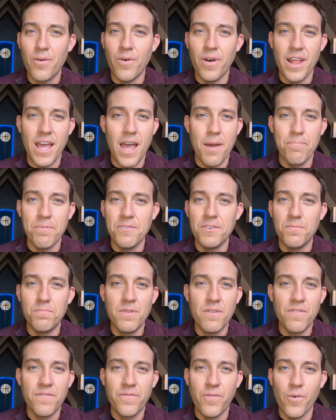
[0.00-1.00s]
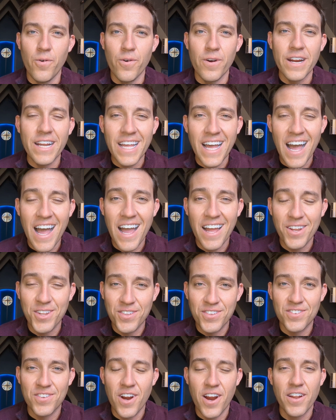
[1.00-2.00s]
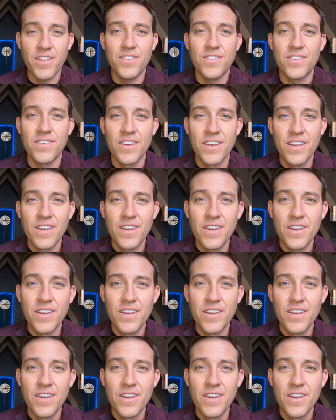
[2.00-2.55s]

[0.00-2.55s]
What happens before God starts